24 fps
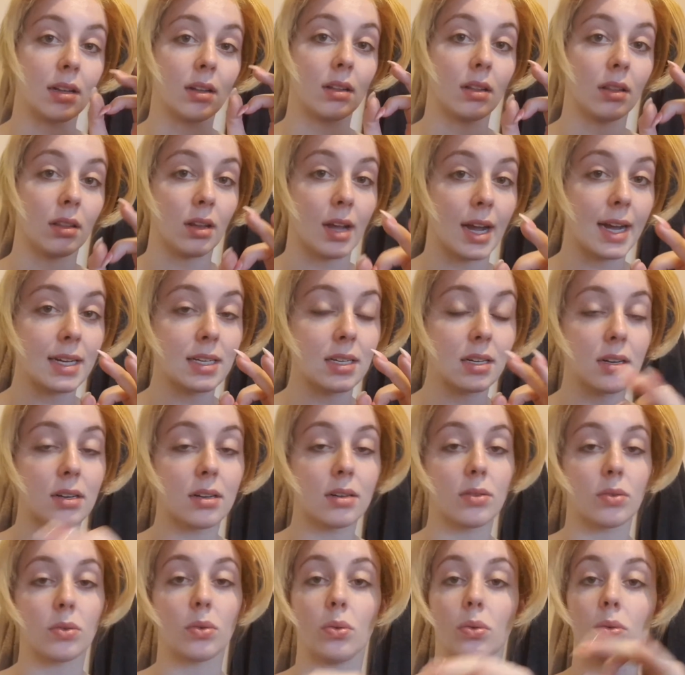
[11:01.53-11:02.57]

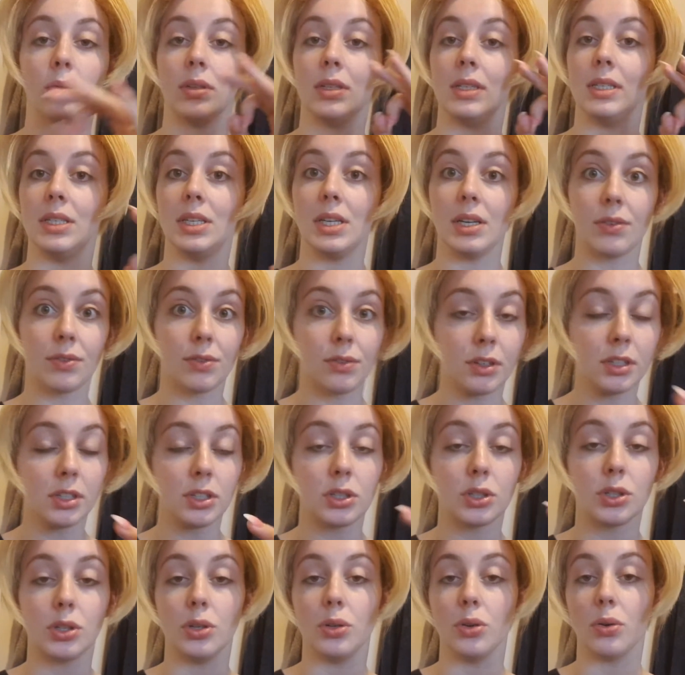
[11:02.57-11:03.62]
lighter or
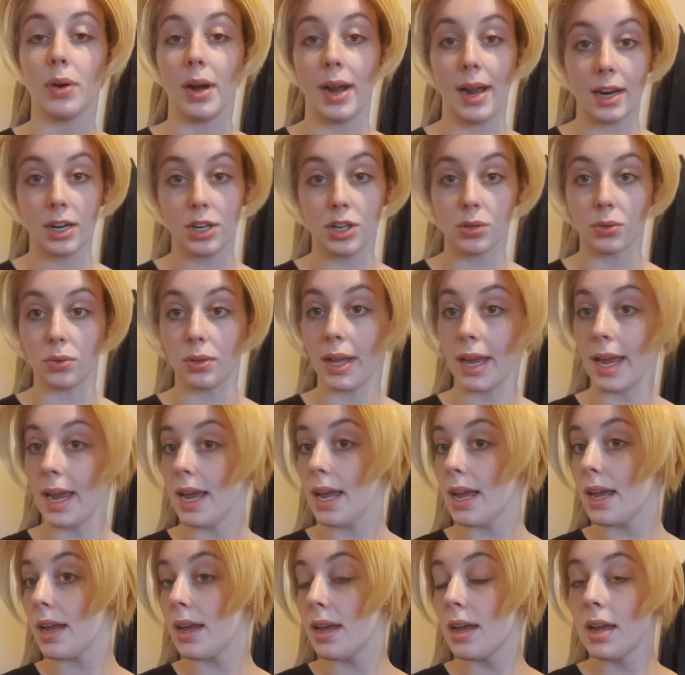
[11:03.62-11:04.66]
different to your actual
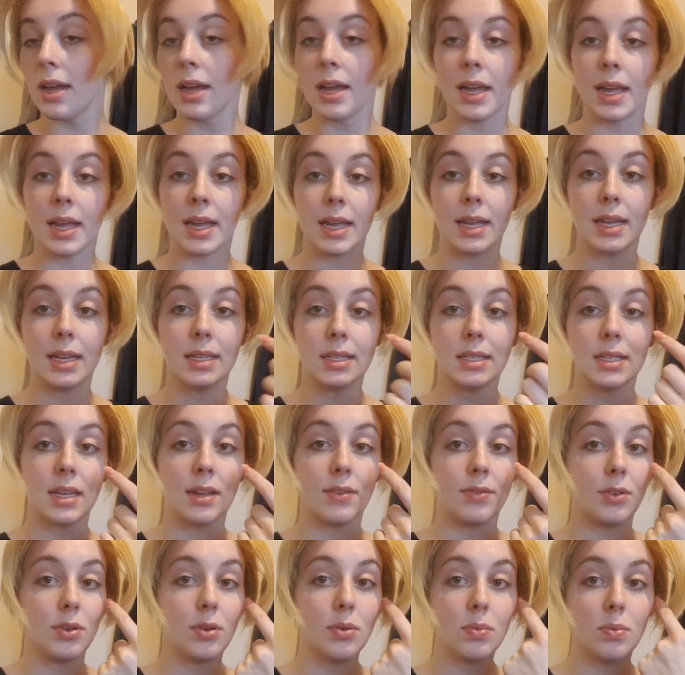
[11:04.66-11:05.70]
hair is
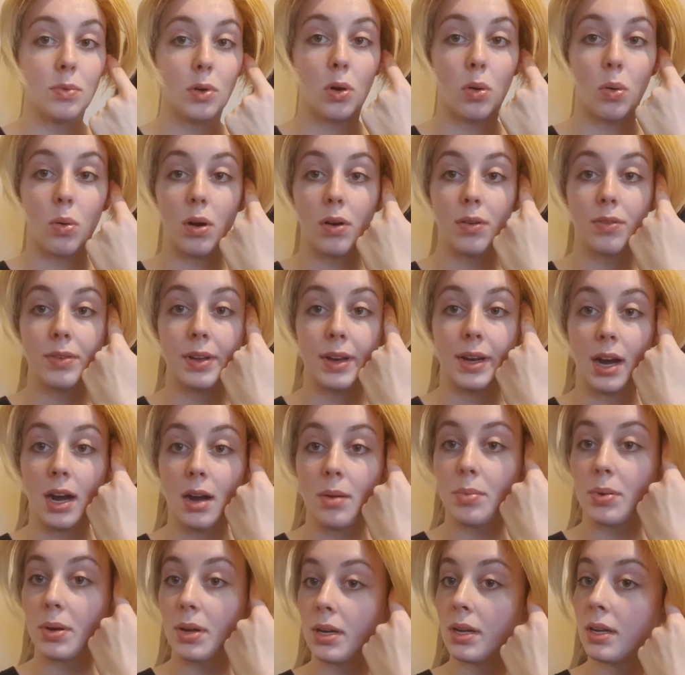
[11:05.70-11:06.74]
if you coif it
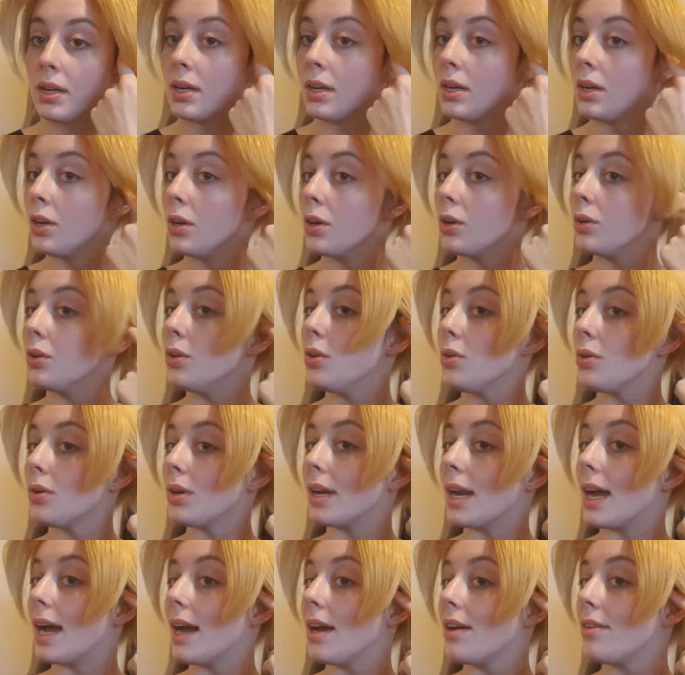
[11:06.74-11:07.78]
up, you're
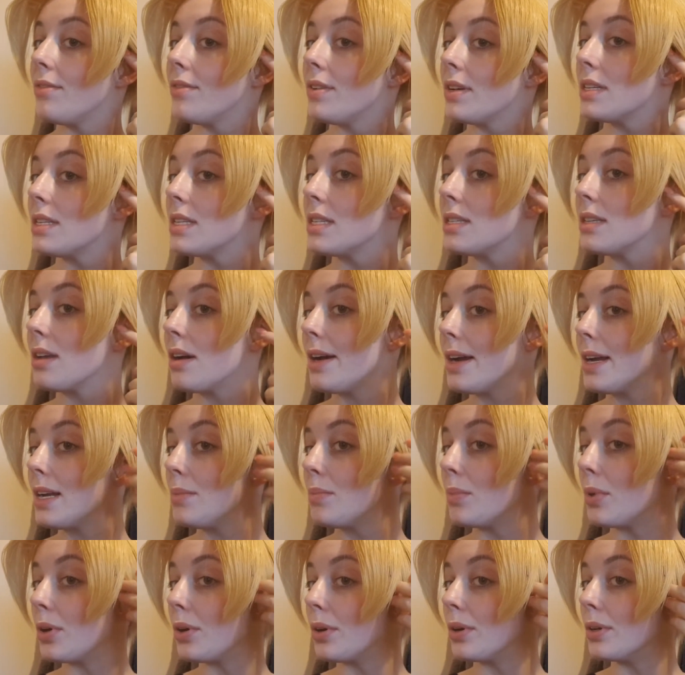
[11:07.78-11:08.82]
gonna have
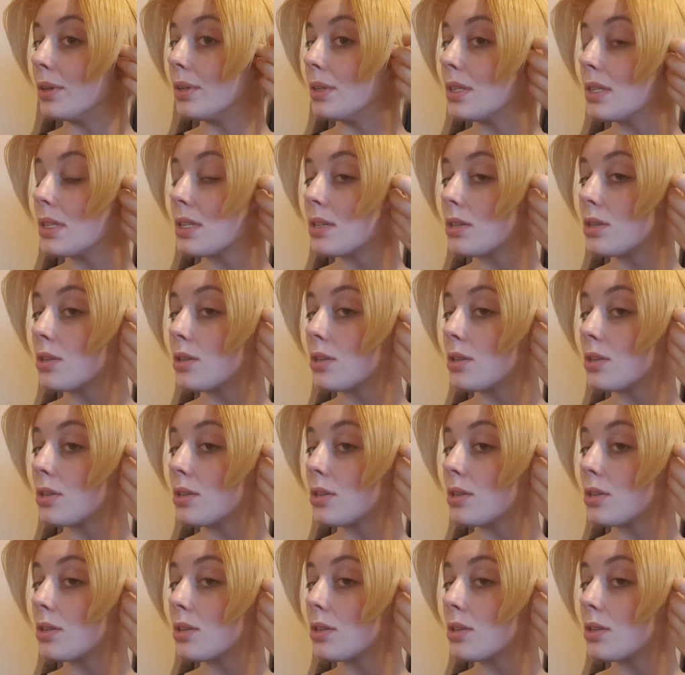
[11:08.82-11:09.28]
sideburns.